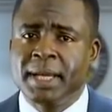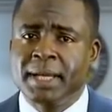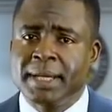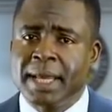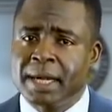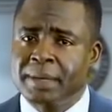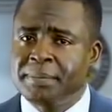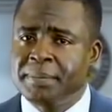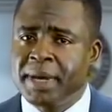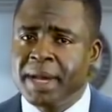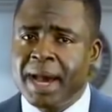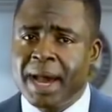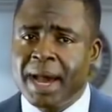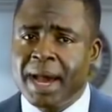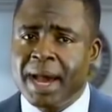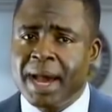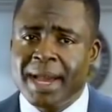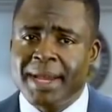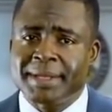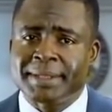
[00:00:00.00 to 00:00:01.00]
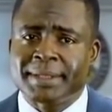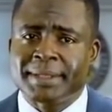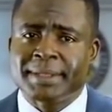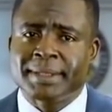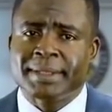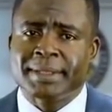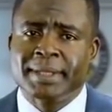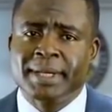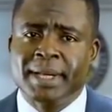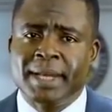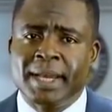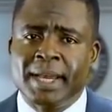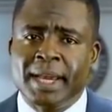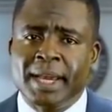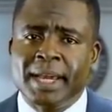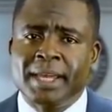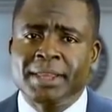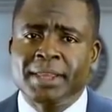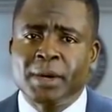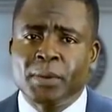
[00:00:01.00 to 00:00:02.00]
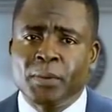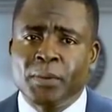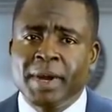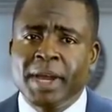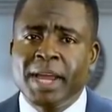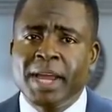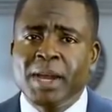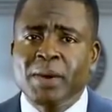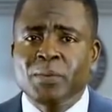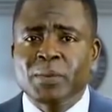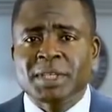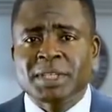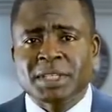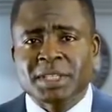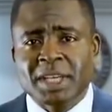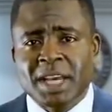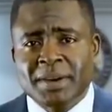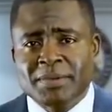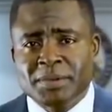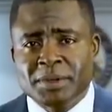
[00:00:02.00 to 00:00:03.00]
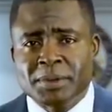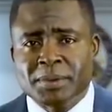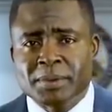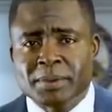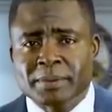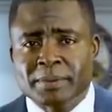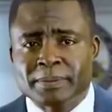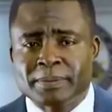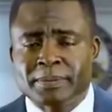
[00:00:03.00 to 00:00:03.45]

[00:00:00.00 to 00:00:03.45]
that may arise in the way we serve you,